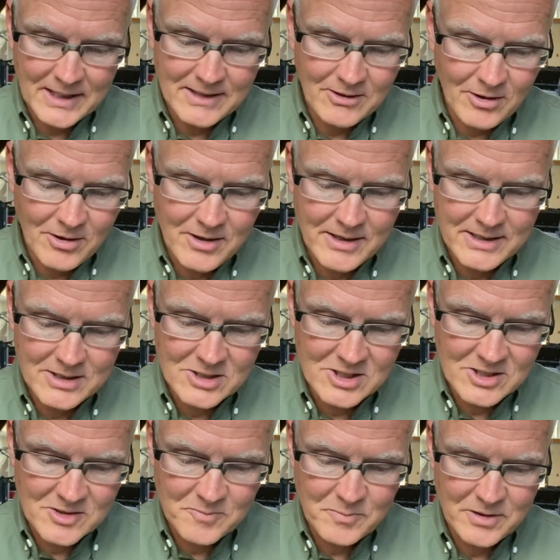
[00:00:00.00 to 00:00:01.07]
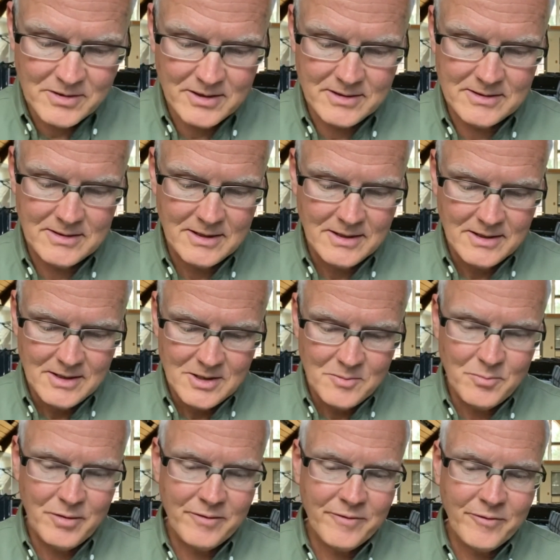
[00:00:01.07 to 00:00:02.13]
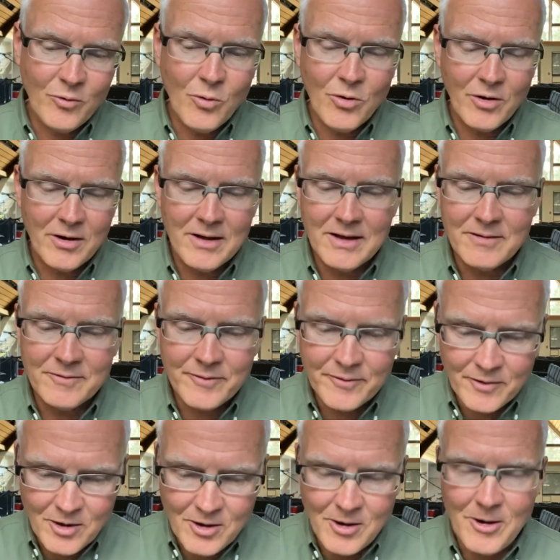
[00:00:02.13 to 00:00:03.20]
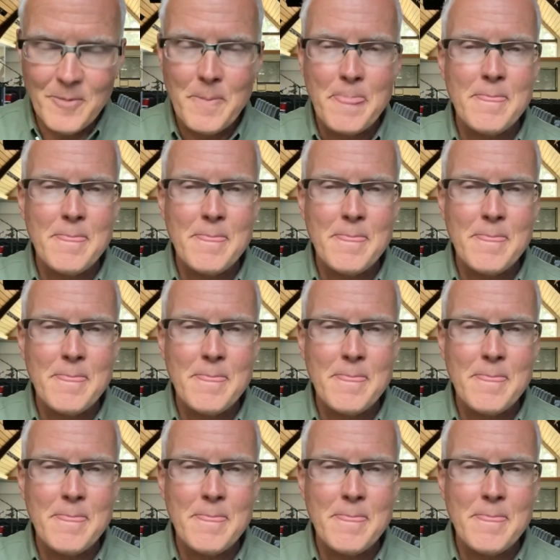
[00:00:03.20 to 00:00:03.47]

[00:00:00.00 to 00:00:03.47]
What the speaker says: and a haughty spirit before a fall.